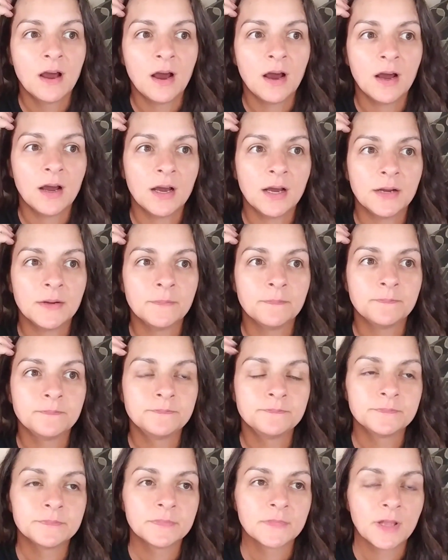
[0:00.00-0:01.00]

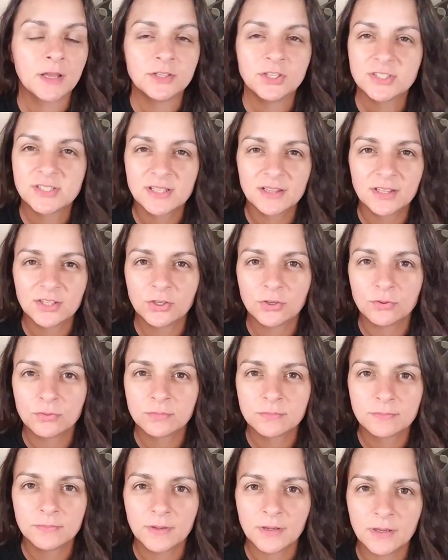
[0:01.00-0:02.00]
Just a
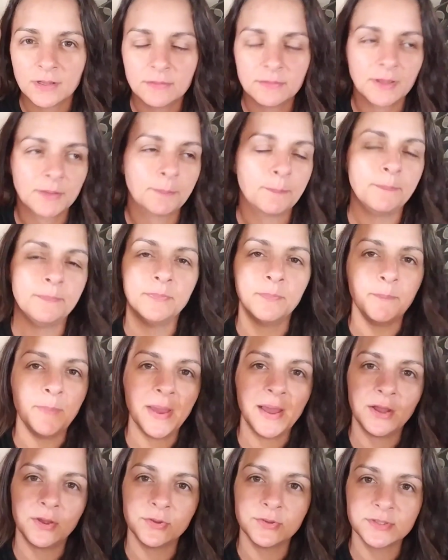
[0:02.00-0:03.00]
little like
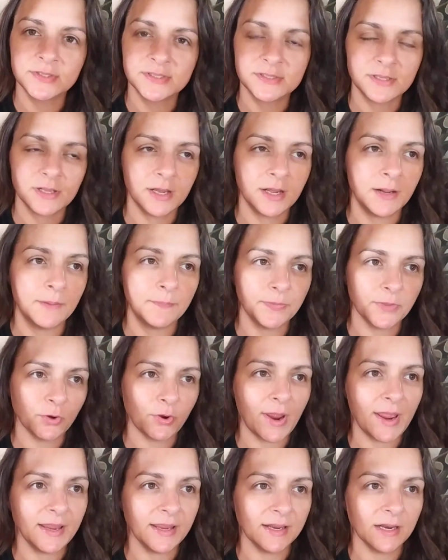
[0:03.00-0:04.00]
bells. They're
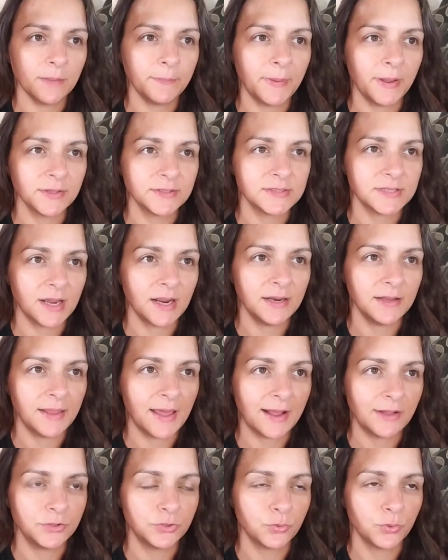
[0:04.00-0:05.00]
hanging up outside of the
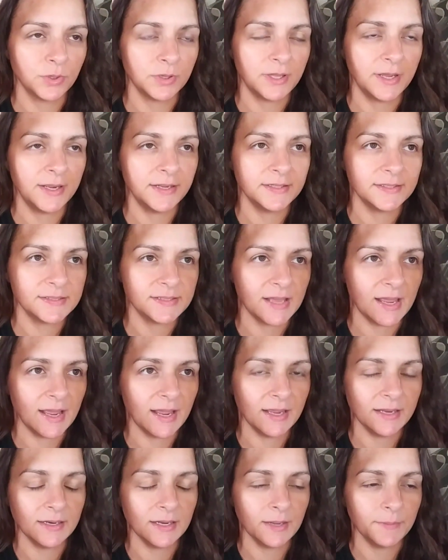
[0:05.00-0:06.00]
outdoor lights,
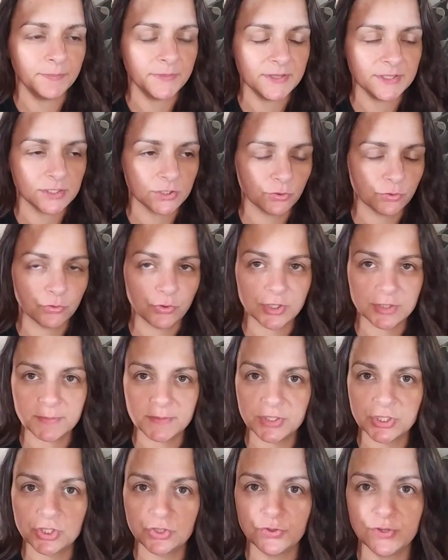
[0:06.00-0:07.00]
and these
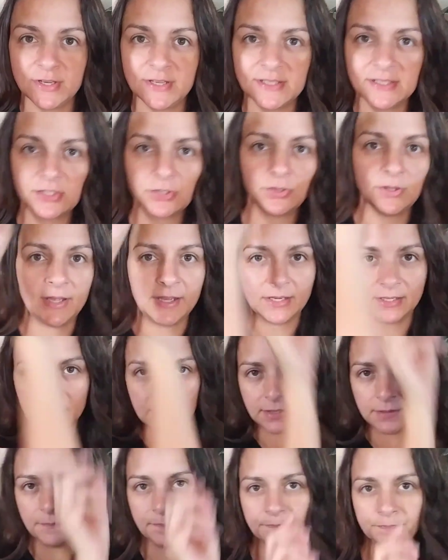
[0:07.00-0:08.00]
Christmas trees. They're like
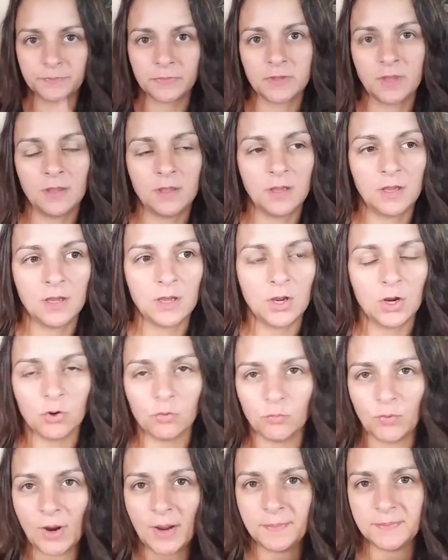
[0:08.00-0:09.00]

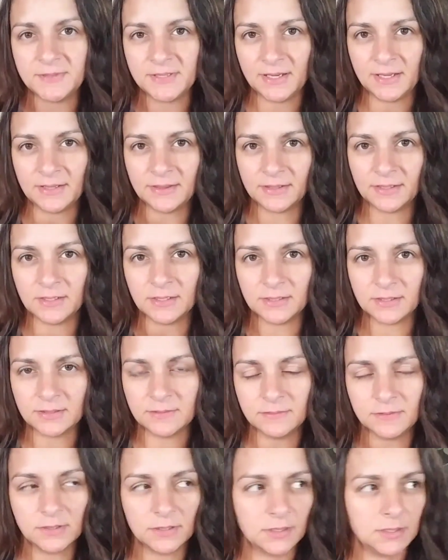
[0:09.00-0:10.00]
wrapped in the
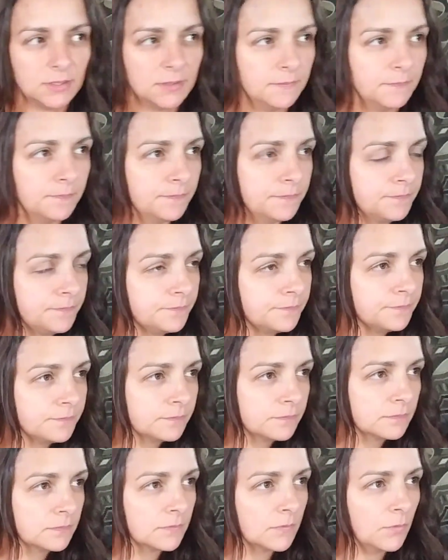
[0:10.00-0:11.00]

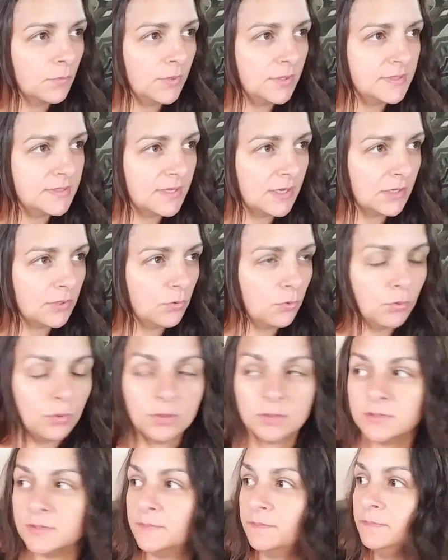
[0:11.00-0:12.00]
what is that
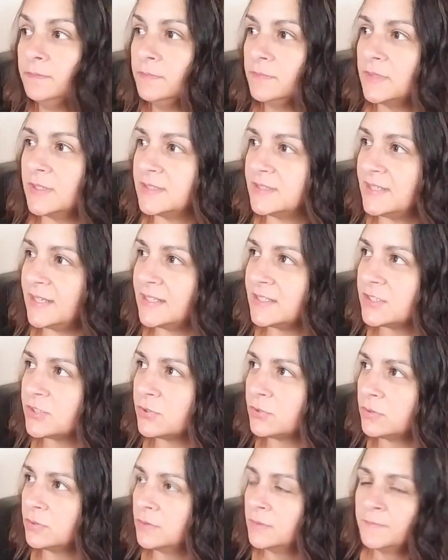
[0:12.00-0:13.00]
called? The
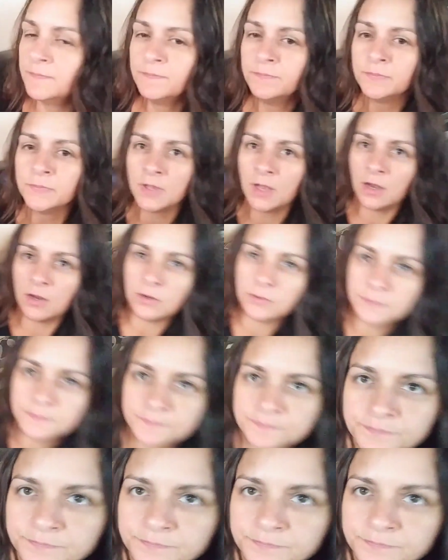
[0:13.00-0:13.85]
tinsel. Oh,